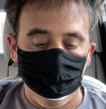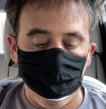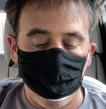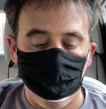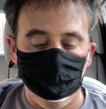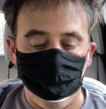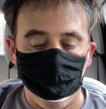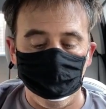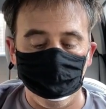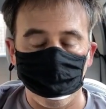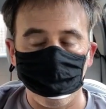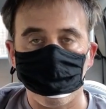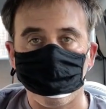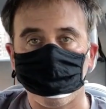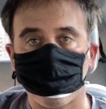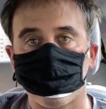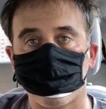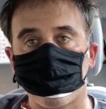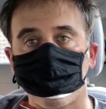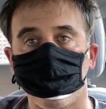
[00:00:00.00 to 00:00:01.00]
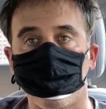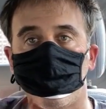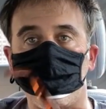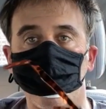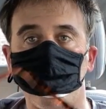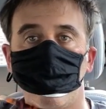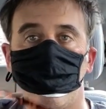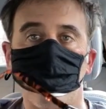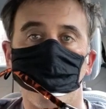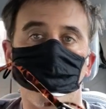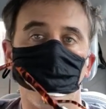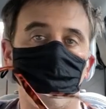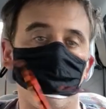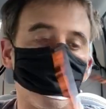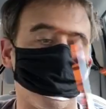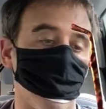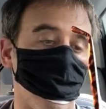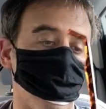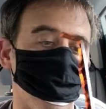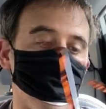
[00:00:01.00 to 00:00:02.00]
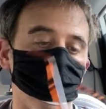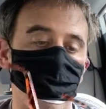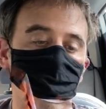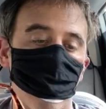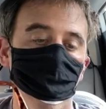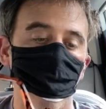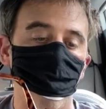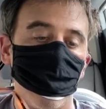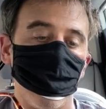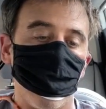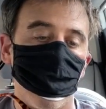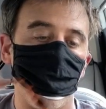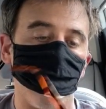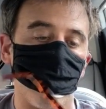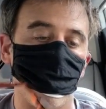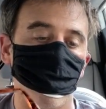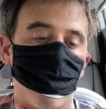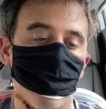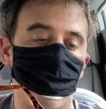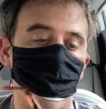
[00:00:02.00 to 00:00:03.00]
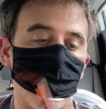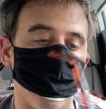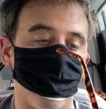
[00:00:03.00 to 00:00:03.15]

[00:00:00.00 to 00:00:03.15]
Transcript: And you just uh, soak it, you rub it off,